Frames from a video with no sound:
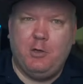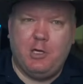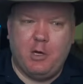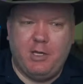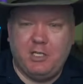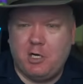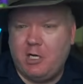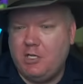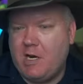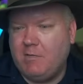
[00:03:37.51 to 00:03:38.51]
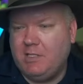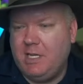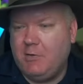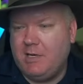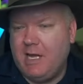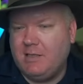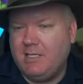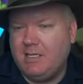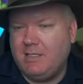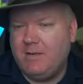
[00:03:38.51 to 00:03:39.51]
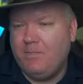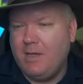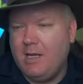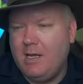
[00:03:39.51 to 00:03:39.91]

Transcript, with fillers: you know, the attorney general's legal analysis.